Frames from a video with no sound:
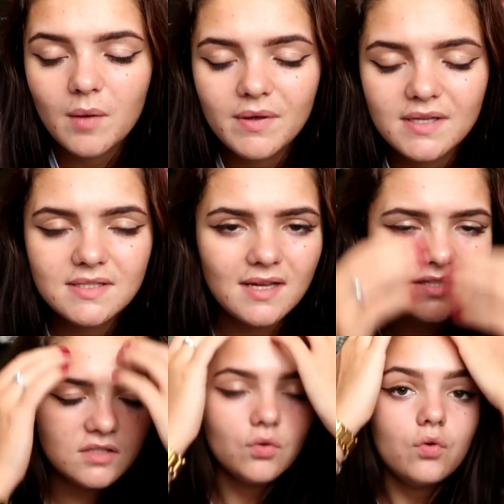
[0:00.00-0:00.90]
But
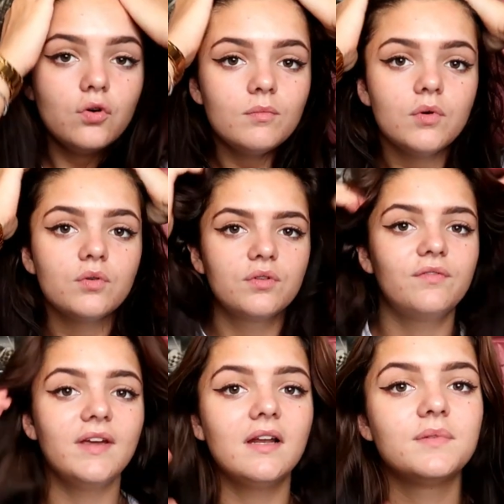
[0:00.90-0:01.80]
it's normal to
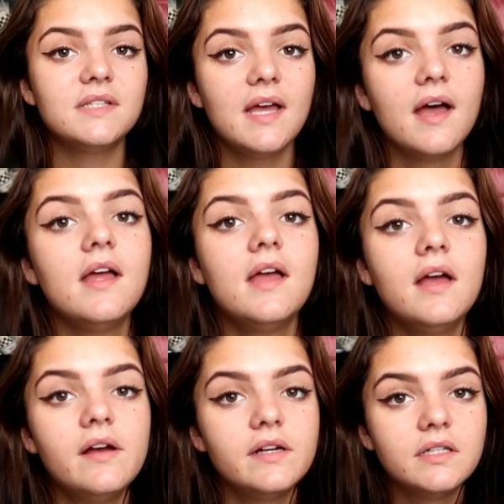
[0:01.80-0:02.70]
feel upset,
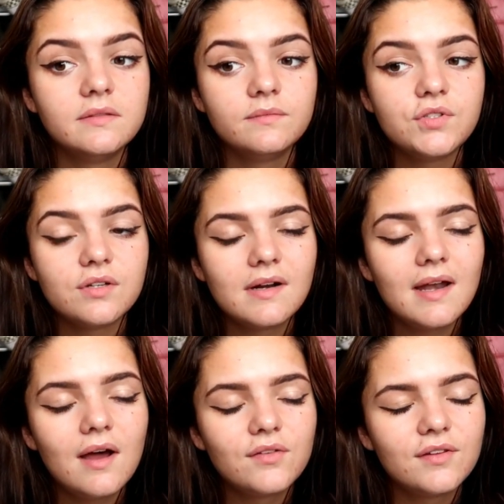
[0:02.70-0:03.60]
so you're
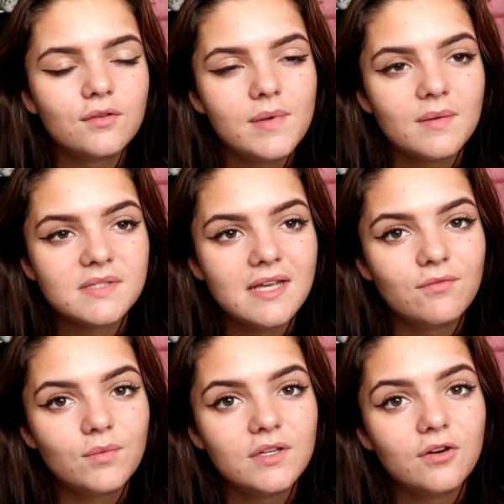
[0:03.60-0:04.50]
allowed to still be upset
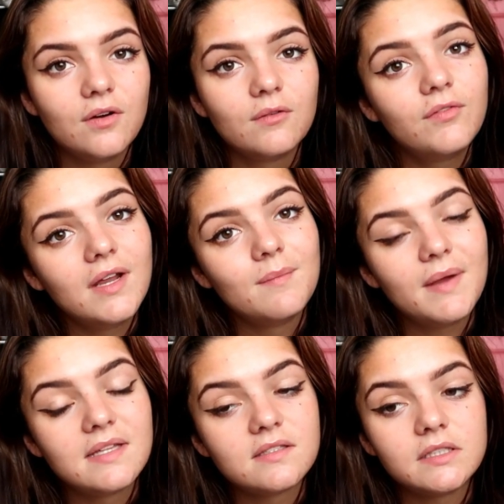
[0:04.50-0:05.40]
even when you're feeling
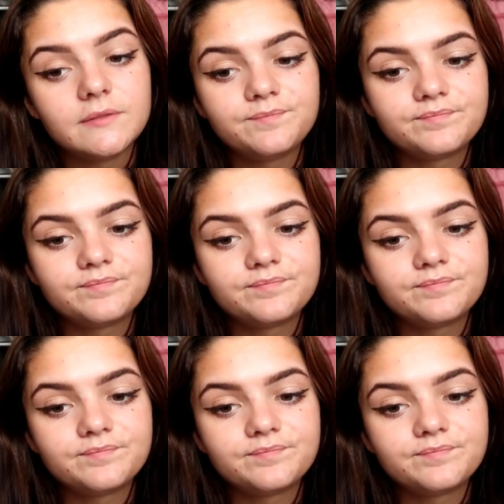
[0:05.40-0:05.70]
better.